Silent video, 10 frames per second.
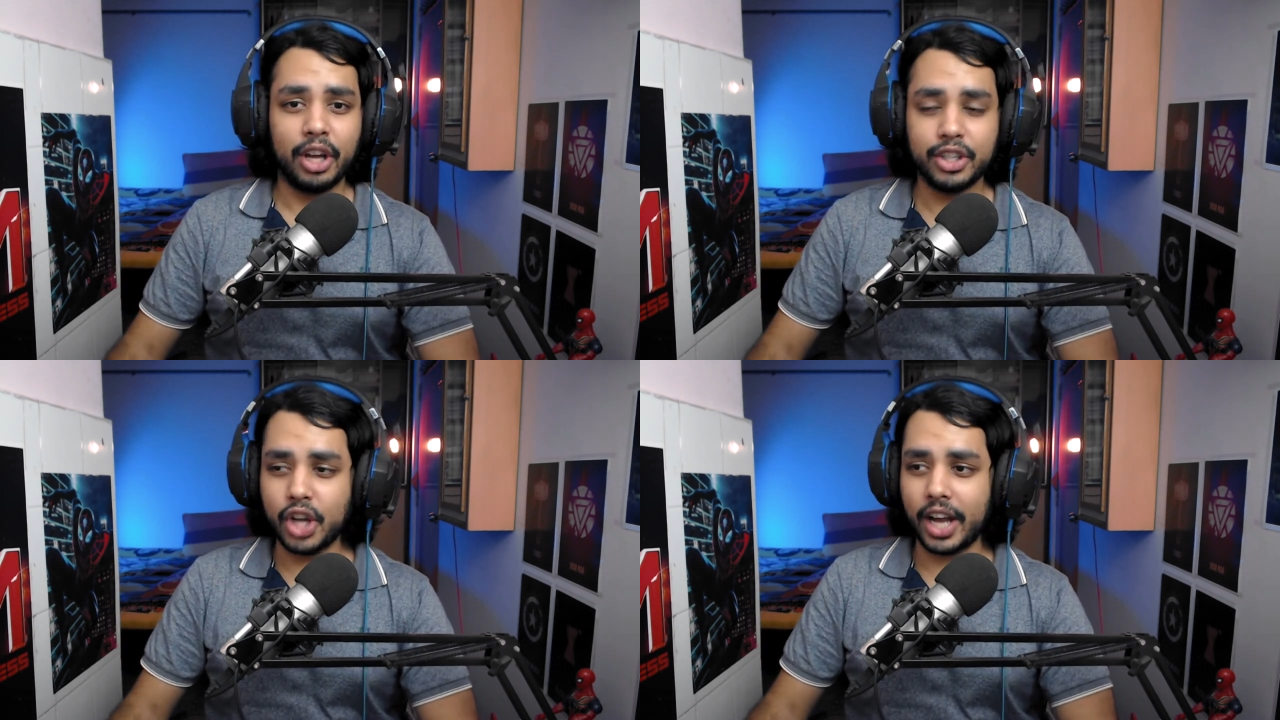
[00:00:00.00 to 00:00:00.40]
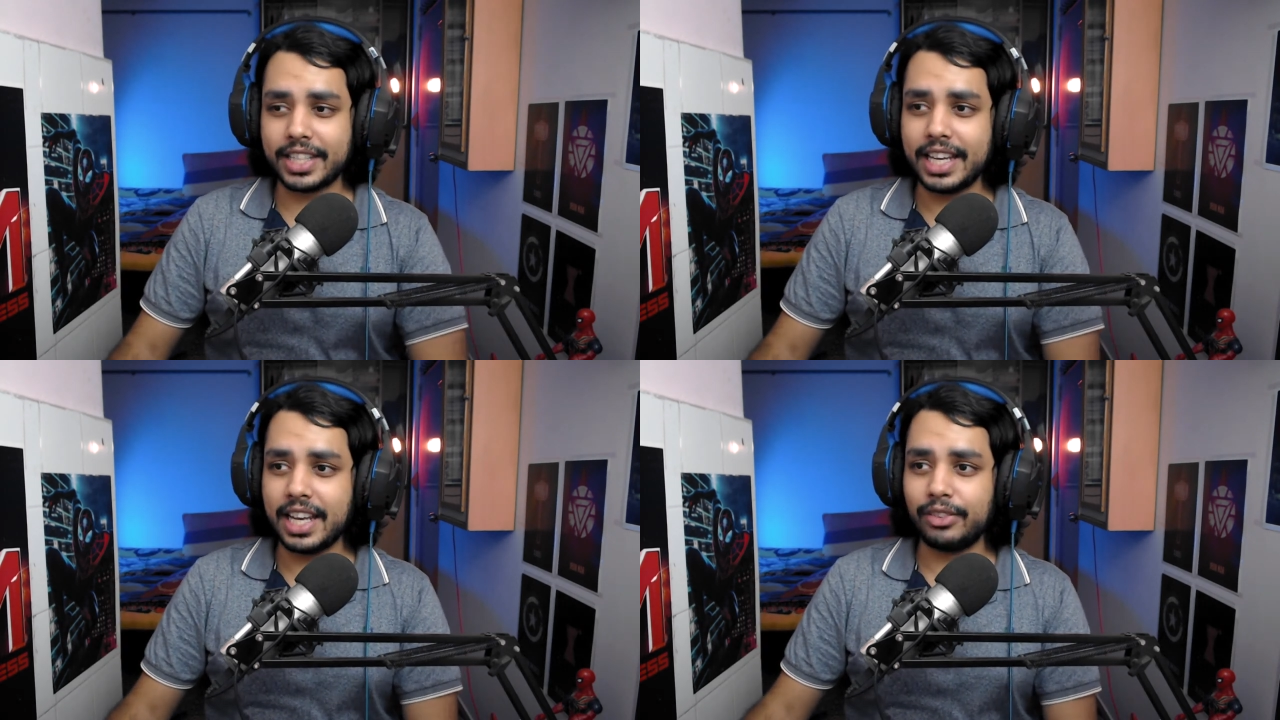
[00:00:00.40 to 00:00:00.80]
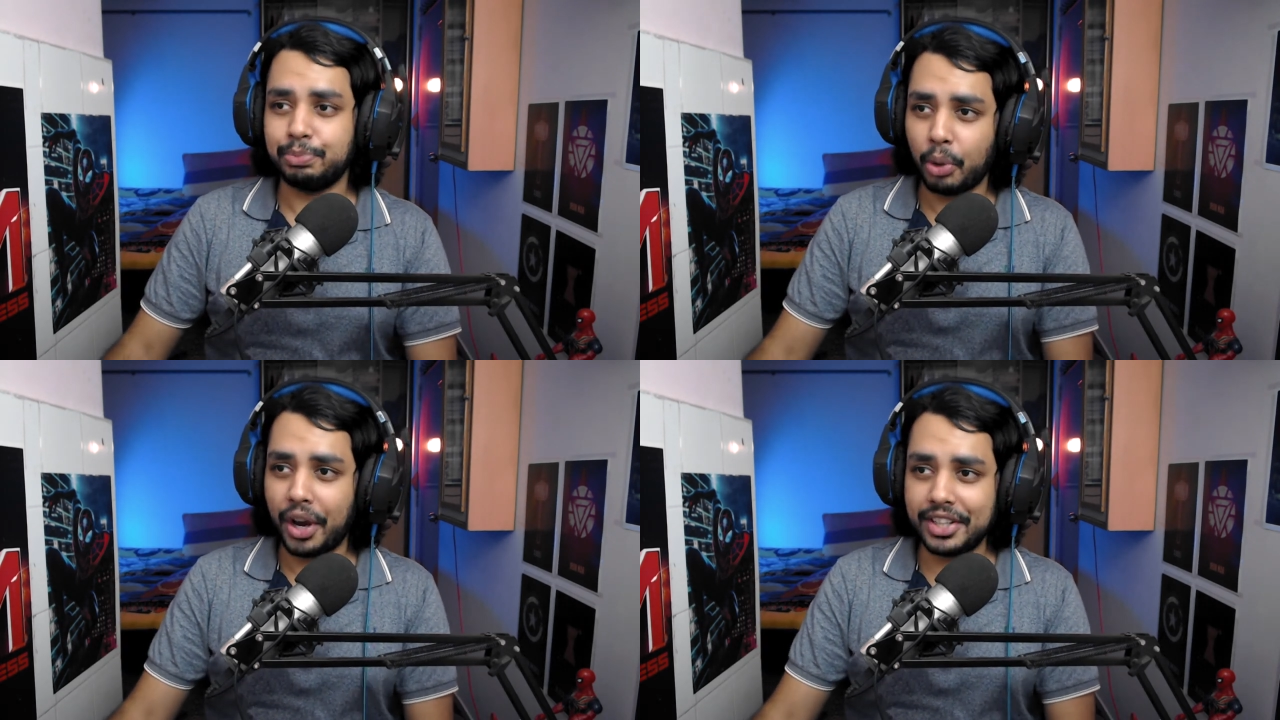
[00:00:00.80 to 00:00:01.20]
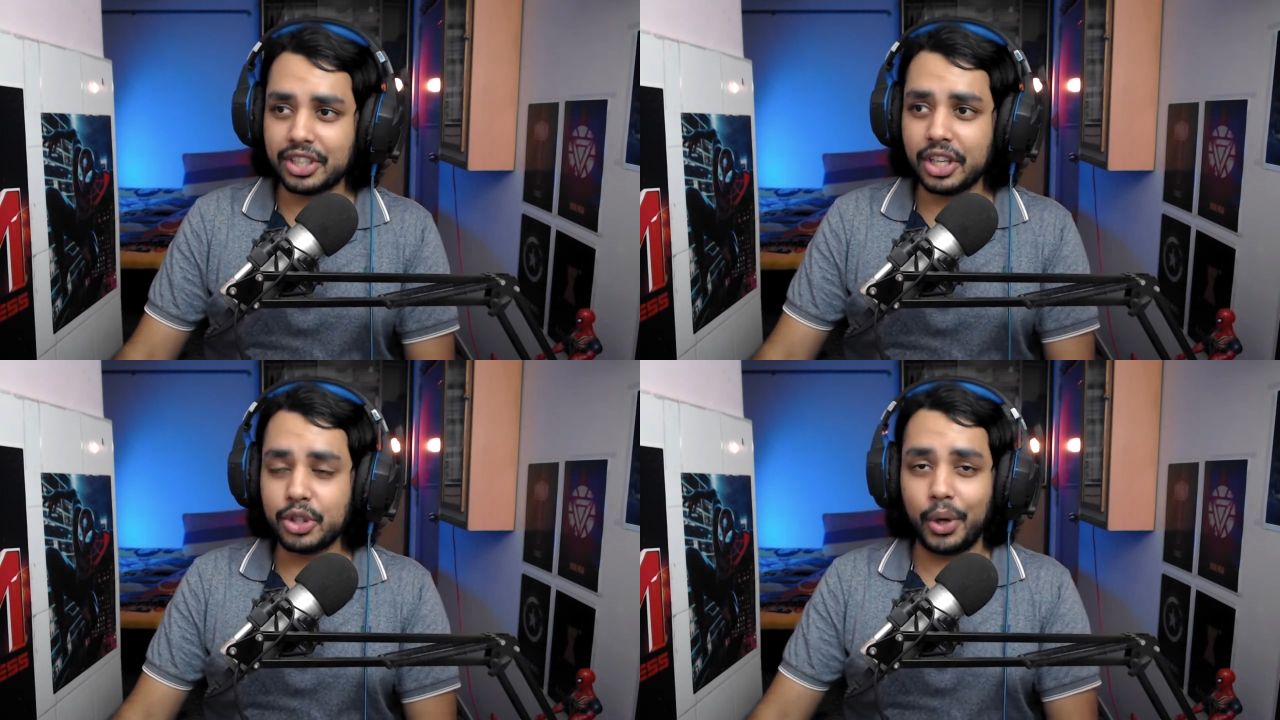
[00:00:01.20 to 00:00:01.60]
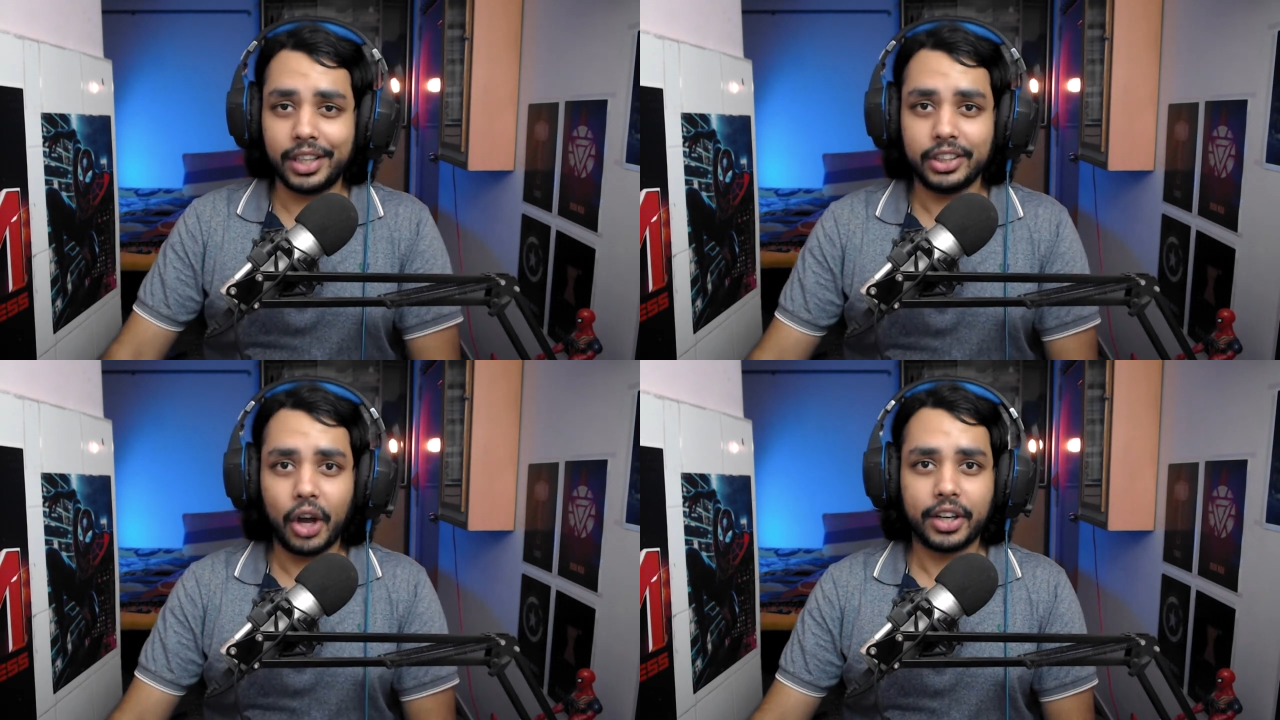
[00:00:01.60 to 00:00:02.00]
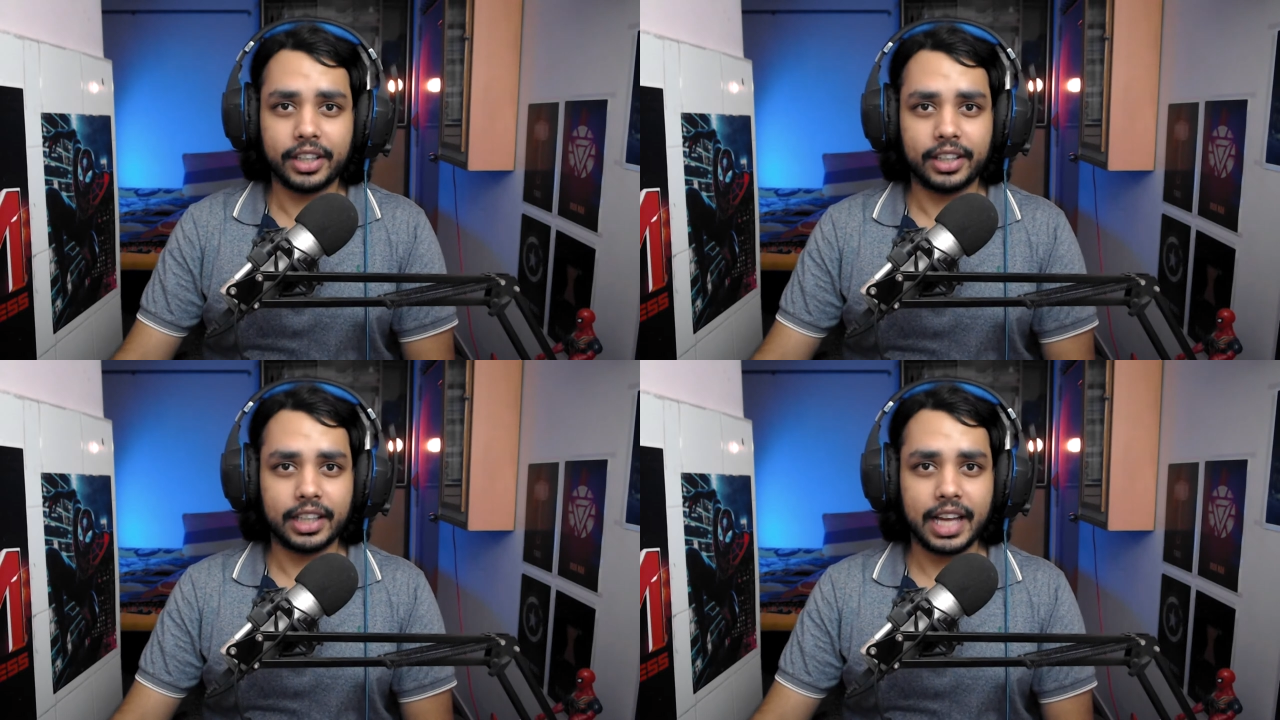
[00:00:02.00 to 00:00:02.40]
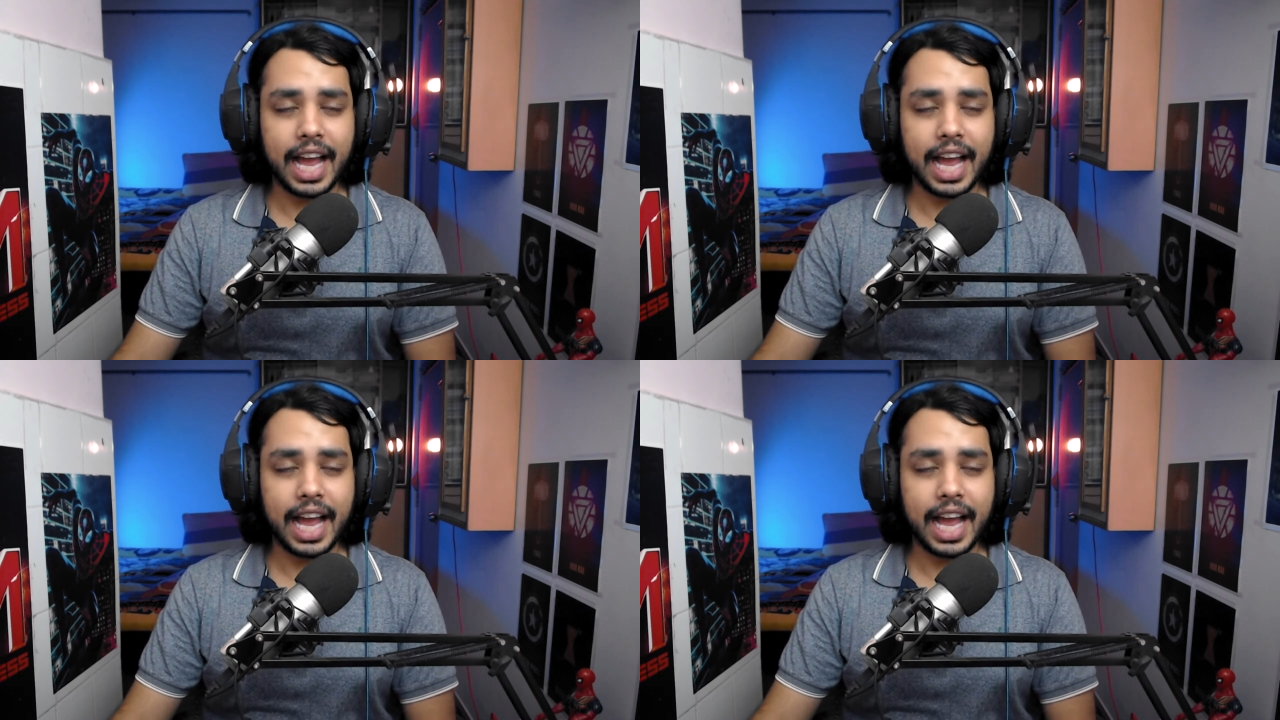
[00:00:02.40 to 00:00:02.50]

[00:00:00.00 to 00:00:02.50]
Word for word: not enough points to unlock her